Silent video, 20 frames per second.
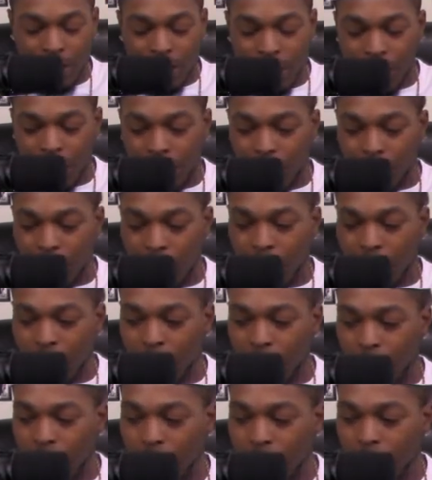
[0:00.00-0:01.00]

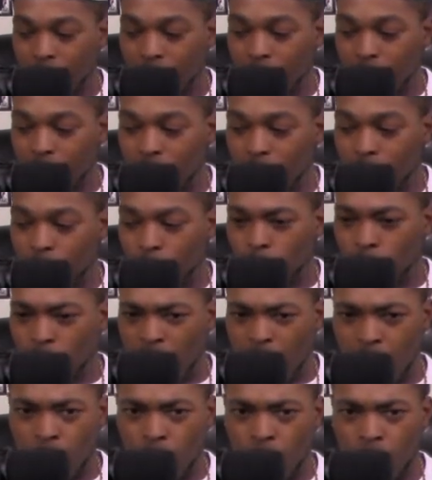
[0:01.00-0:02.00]

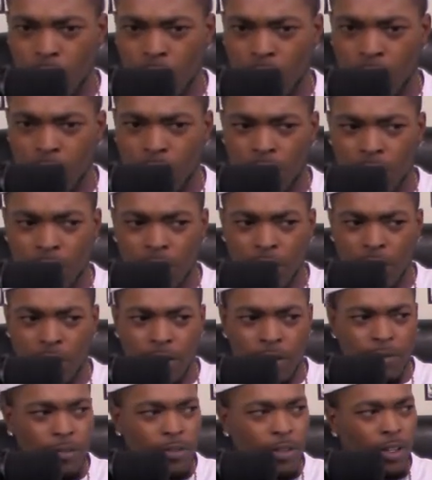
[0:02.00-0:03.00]
Wow. How the
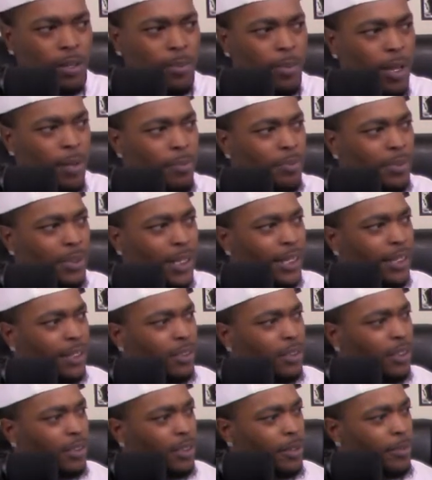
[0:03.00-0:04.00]
fuck am I blanking
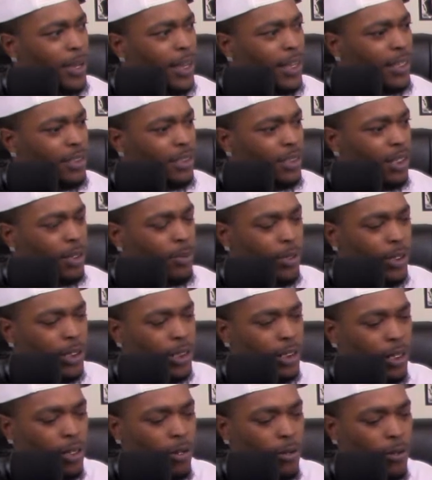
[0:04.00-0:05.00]
on the man's name right
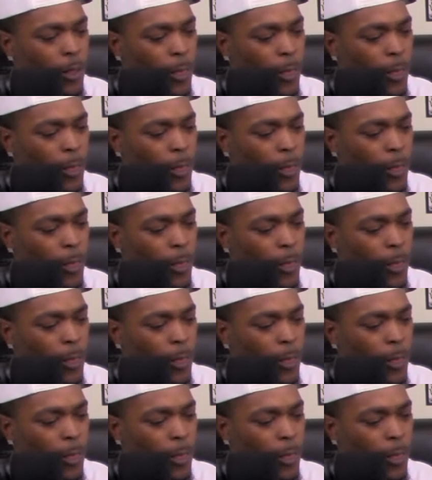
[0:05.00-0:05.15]
now?